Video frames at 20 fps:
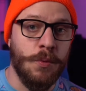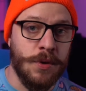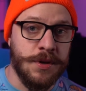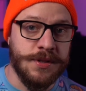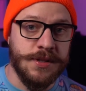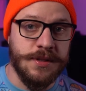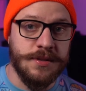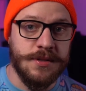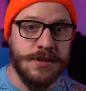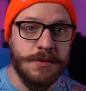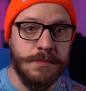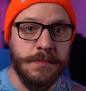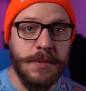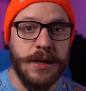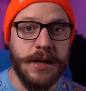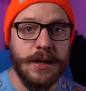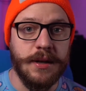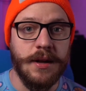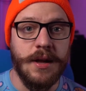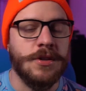once it's
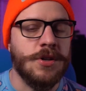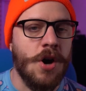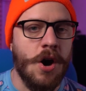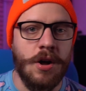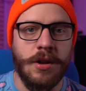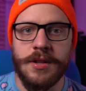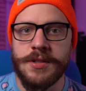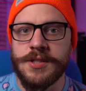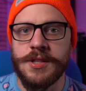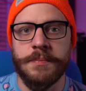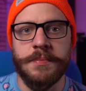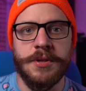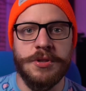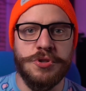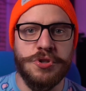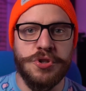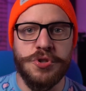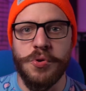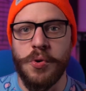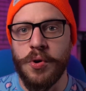submitted. Call it something
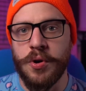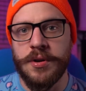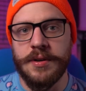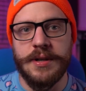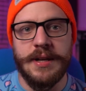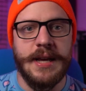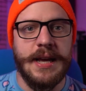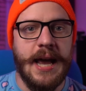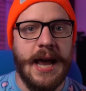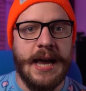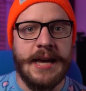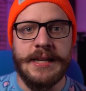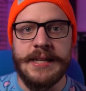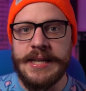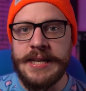short and